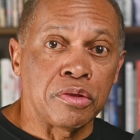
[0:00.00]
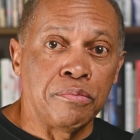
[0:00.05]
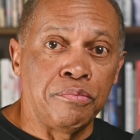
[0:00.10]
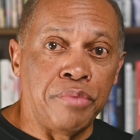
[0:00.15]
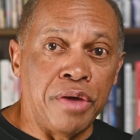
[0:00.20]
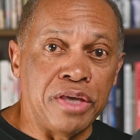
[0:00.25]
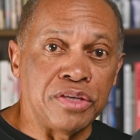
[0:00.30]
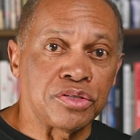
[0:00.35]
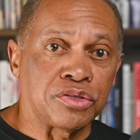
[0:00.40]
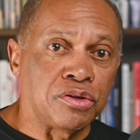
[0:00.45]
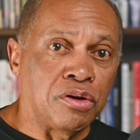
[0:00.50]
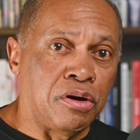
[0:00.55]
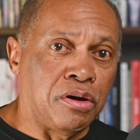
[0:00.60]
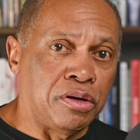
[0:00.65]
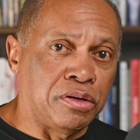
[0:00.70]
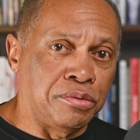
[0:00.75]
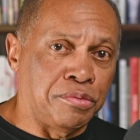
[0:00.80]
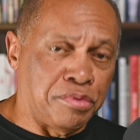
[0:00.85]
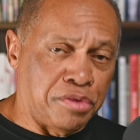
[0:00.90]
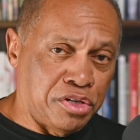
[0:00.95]
based
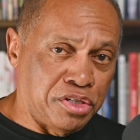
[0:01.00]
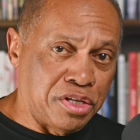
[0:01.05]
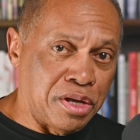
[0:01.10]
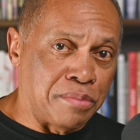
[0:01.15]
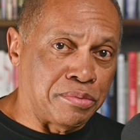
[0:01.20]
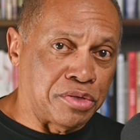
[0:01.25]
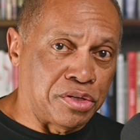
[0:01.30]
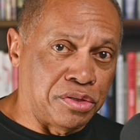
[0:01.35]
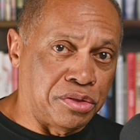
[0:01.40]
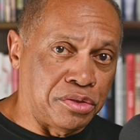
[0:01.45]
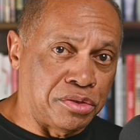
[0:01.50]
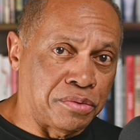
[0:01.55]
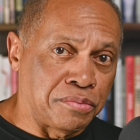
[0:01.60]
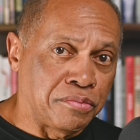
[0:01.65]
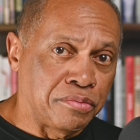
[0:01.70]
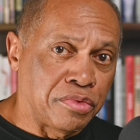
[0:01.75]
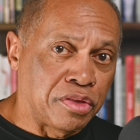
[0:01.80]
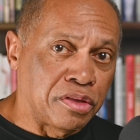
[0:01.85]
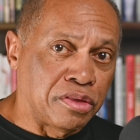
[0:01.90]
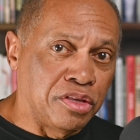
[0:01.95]
on perceptions.
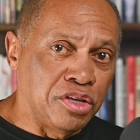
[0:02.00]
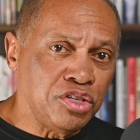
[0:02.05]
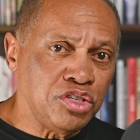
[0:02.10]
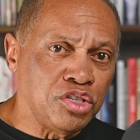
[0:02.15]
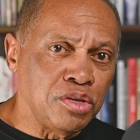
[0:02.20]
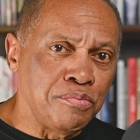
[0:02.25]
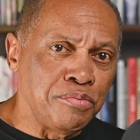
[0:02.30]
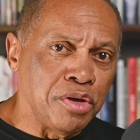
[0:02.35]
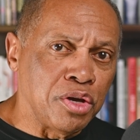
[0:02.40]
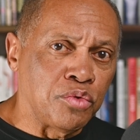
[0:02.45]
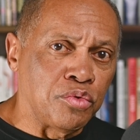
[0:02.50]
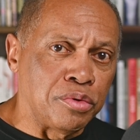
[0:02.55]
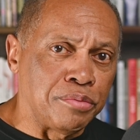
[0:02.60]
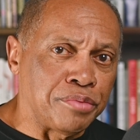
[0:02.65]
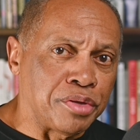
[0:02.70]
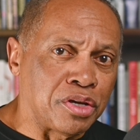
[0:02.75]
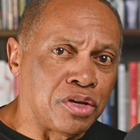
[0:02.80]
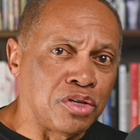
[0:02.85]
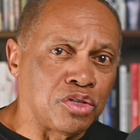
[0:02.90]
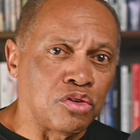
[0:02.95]
This is a big one
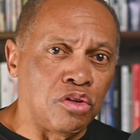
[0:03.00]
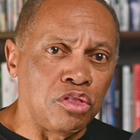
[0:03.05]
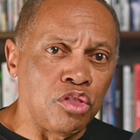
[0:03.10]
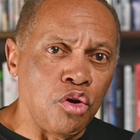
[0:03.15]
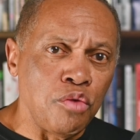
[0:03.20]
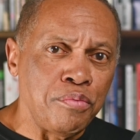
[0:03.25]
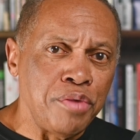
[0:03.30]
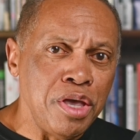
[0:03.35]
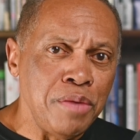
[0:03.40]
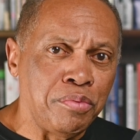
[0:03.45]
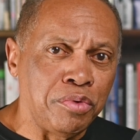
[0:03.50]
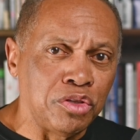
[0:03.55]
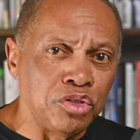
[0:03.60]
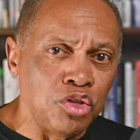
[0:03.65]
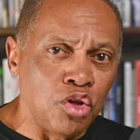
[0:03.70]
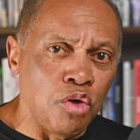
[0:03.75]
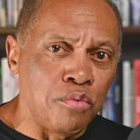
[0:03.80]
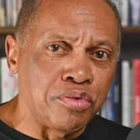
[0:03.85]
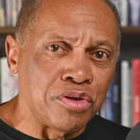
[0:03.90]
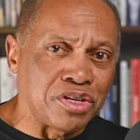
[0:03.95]
because although people
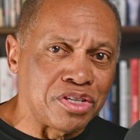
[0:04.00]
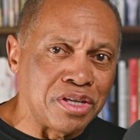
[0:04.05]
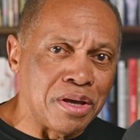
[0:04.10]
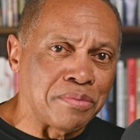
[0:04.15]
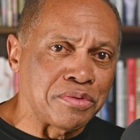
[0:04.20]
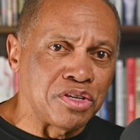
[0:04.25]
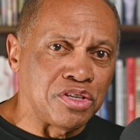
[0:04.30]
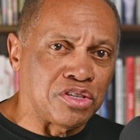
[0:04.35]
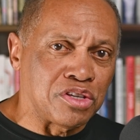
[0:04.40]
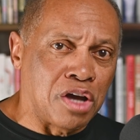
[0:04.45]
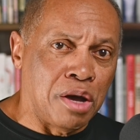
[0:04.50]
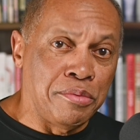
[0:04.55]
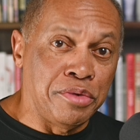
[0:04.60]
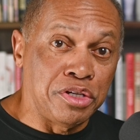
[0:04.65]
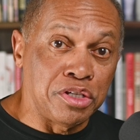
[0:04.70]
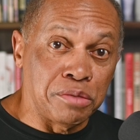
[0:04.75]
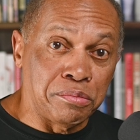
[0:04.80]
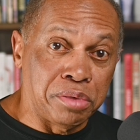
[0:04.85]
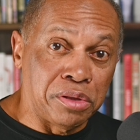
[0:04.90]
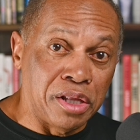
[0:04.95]
know perceptions come
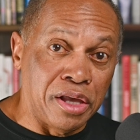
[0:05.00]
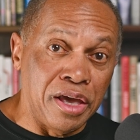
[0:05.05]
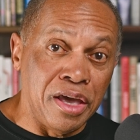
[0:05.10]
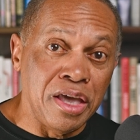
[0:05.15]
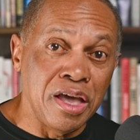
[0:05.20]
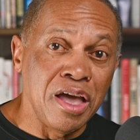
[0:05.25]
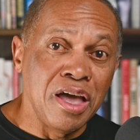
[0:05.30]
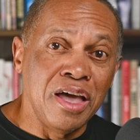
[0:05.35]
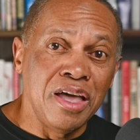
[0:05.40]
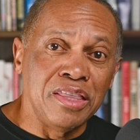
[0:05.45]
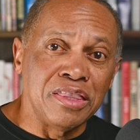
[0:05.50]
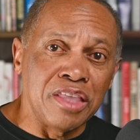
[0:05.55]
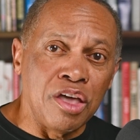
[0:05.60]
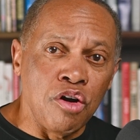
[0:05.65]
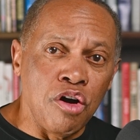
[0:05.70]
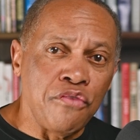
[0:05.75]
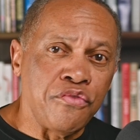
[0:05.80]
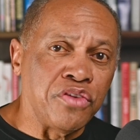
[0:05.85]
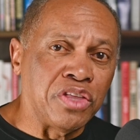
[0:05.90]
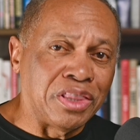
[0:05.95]
into play, they
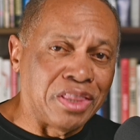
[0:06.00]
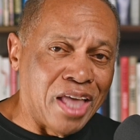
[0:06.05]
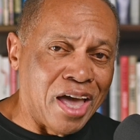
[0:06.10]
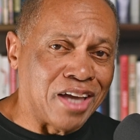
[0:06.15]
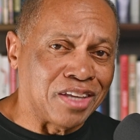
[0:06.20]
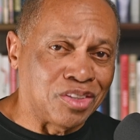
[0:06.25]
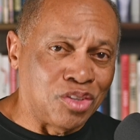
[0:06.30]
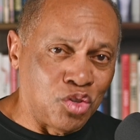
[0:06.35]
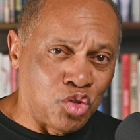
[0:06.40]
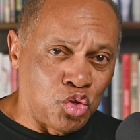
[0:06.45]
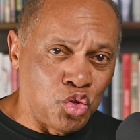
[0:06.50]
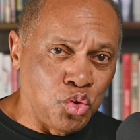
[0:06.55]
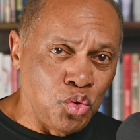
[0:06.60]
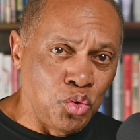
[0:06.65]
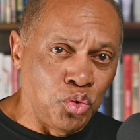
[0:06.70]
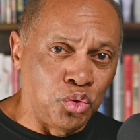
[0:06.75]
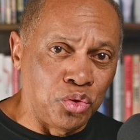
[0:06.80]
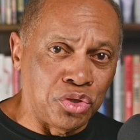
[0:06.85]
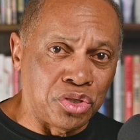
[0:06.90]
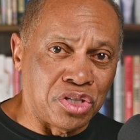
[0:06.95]
often lack the
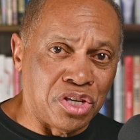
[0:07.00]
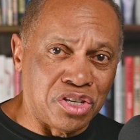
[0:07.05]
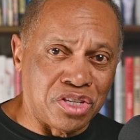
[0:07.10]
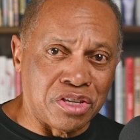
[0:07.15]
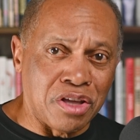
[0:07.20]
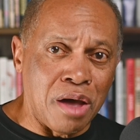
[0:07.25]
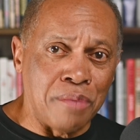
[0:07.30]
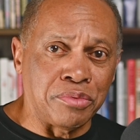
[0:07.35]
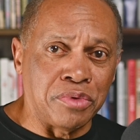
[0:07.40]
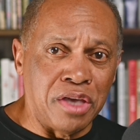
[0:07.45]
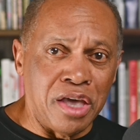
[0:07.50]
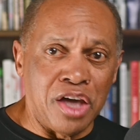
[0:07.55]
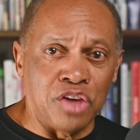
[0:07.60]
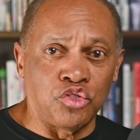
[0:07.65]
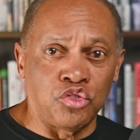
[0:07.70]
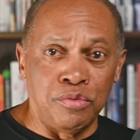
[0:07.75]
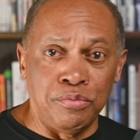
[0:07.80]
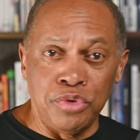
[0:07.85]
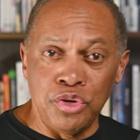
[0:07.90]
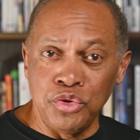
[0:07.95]
tools to stop the
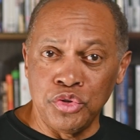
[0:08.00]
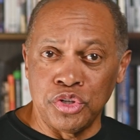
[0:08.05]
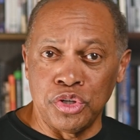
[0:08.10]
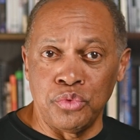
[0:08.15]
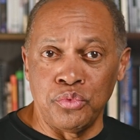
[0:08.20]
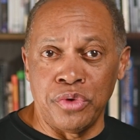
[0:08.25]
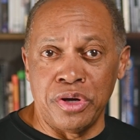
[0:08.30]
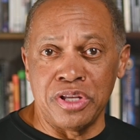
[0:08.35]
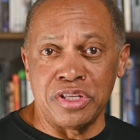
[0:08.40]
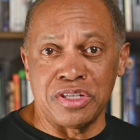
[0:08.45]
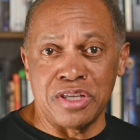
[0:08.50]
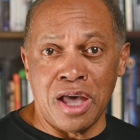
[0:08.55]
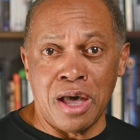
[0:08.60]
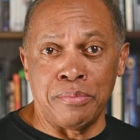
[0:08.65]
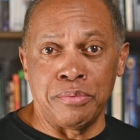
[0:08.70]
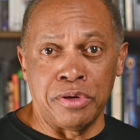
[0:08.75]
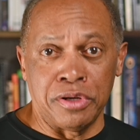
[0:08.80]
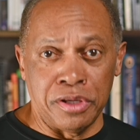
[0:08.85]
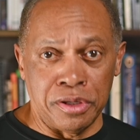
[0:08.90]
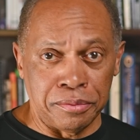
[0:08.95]
attribution when it's
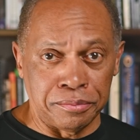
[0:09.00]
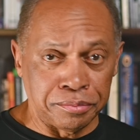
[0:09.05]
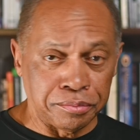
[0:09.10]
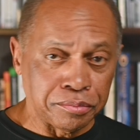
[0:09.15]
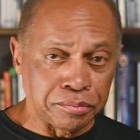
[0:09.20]
happening.